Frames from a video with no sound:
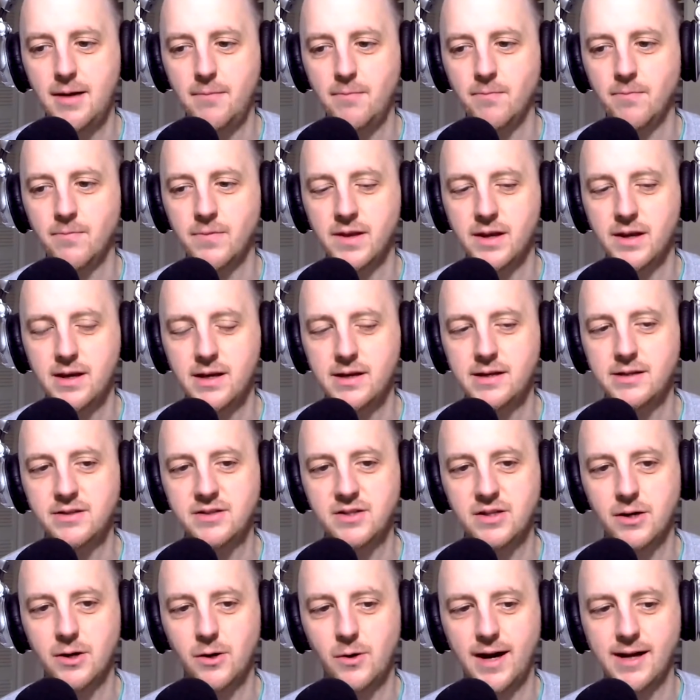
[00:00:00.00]
Um,
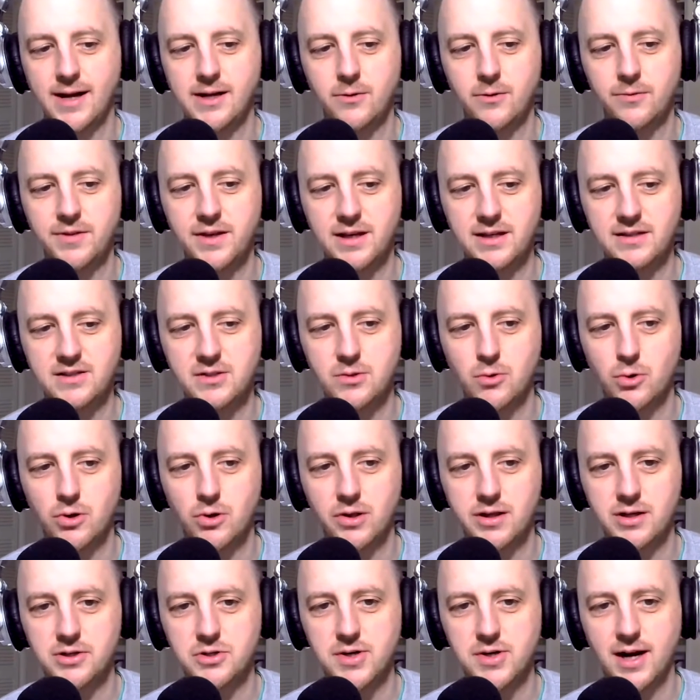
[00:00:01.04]
so I don't think it's
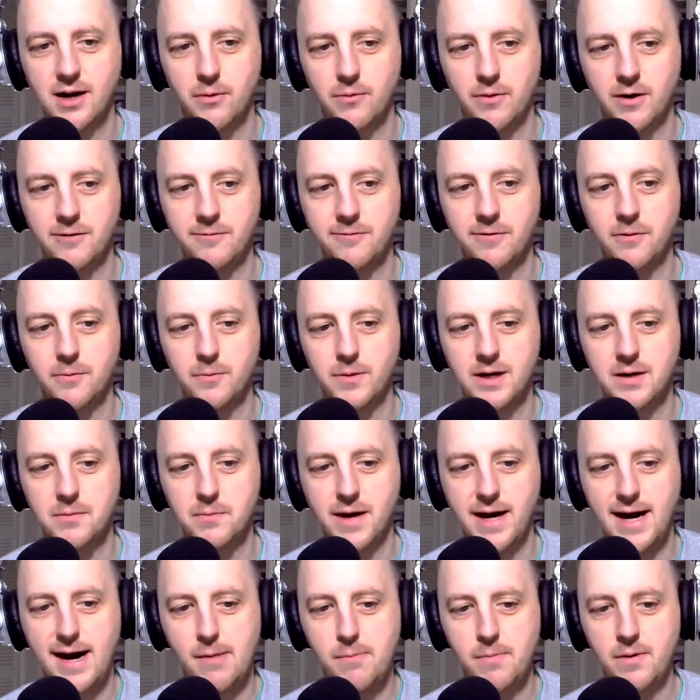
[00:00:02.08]
totally a trial run for Reed
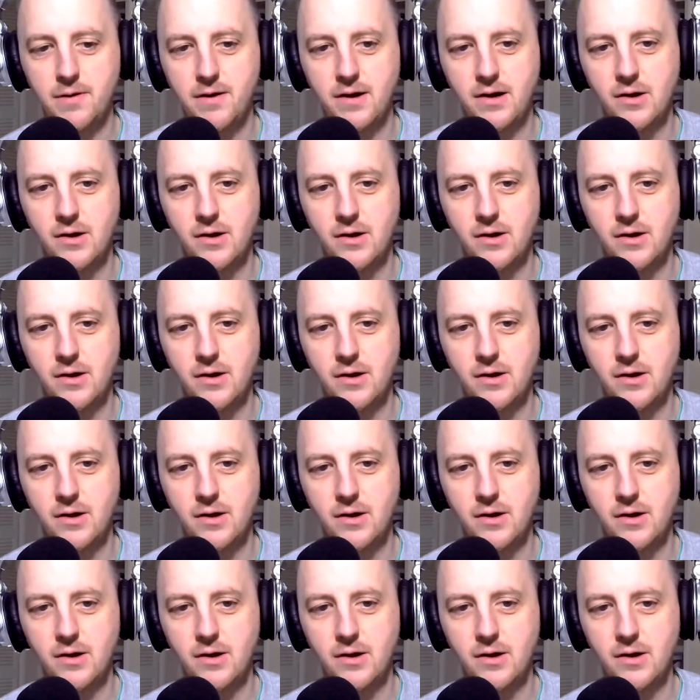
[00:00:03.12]
Pop,